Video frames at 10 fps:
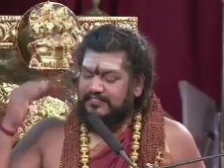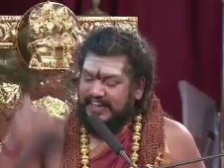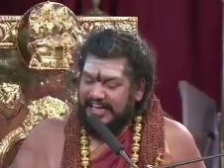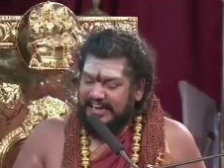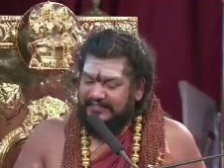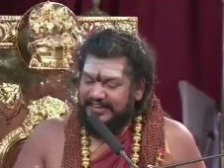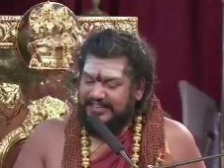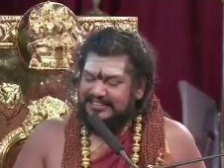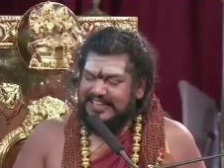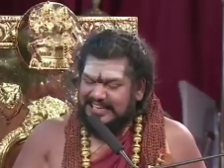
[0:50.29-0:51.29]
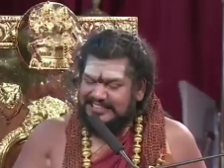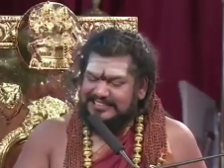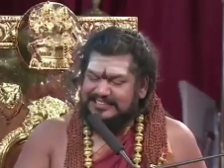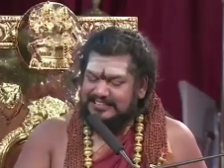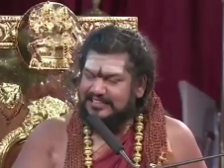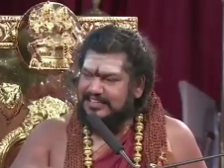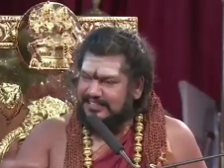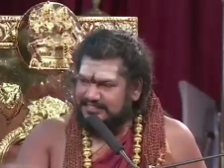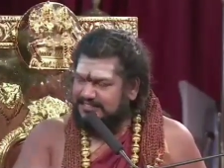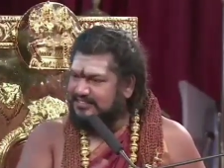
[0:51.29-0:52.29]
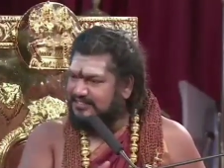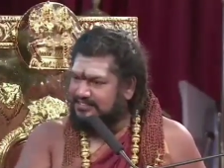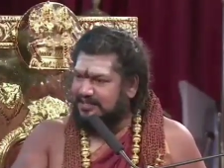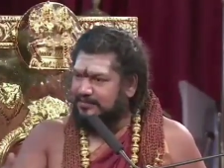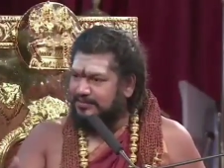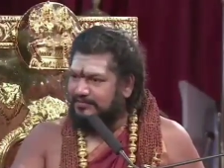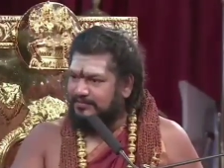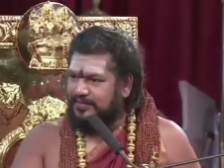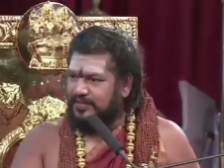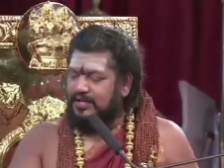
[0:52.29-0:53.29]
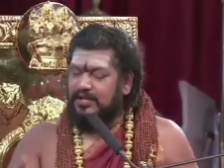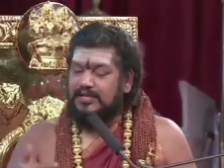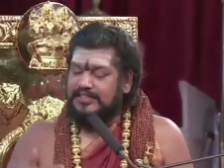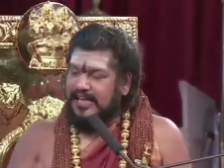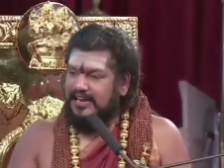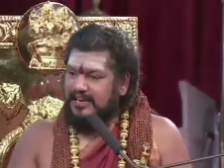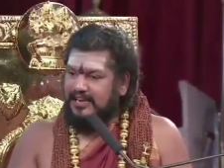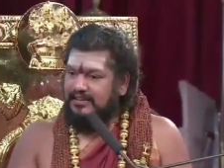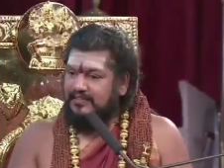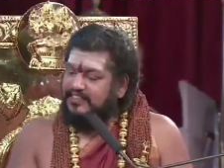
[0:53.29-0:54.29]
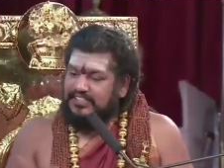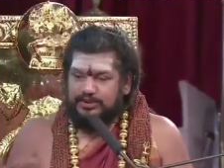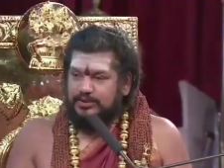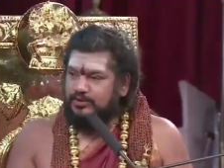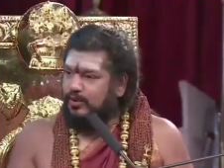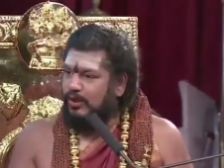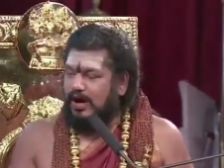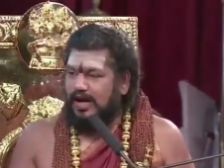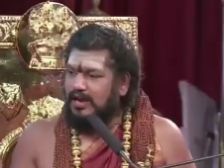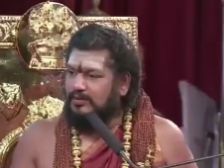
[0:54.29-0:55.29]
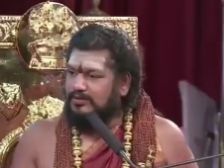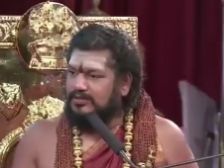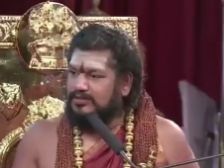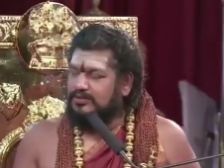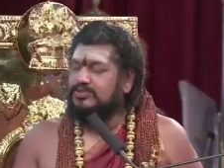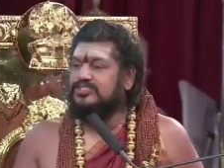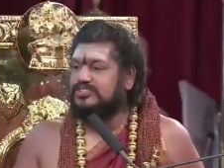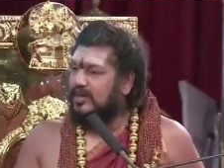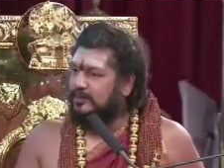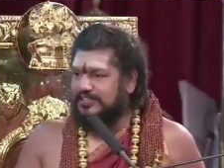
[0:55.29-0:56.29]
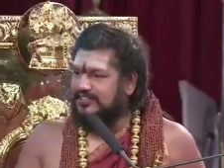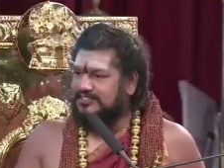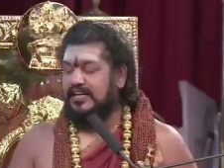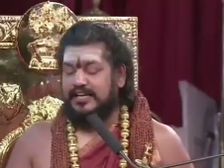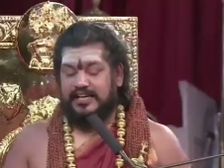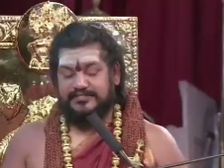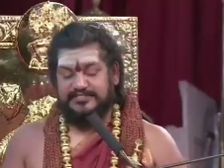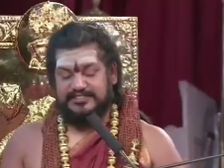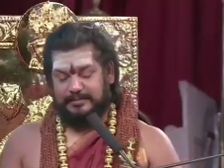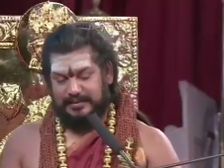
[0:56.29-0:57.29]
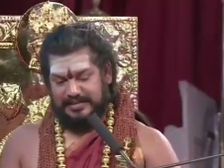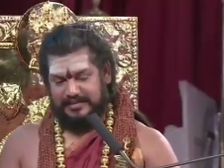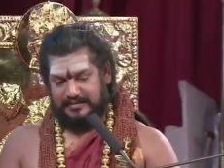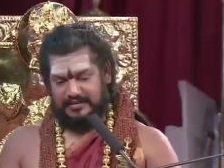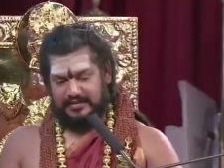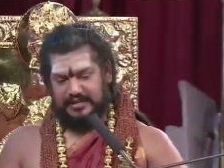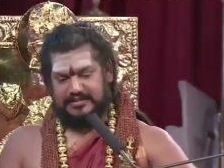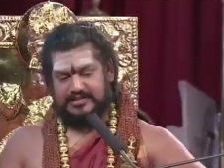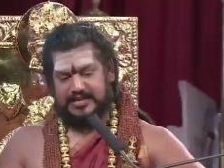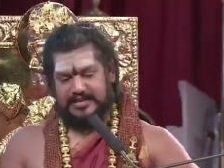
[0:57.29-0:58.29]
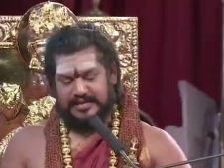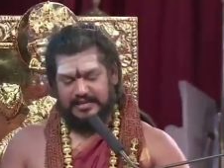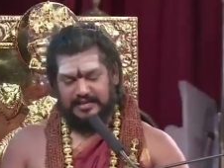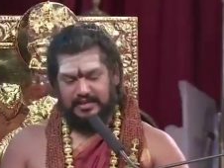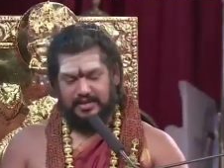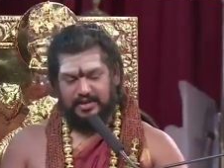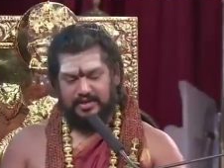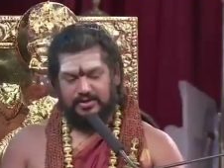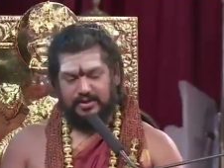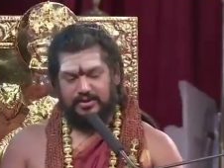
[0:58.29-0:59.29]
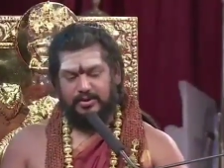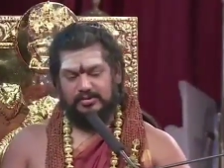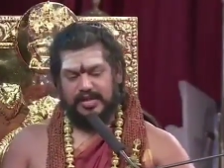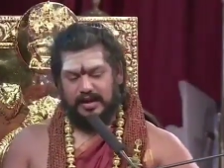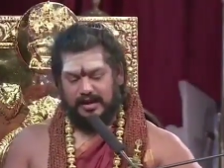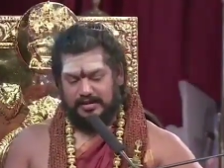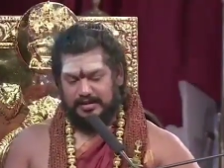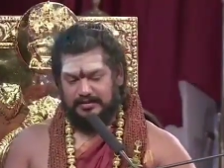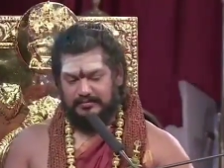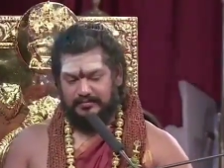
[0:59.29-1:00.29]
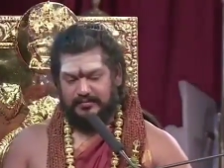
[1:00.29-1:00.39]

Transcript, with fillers: Wherever that gets disturbed, then we should go all out to stop that. If somebody is ready to grow the organ,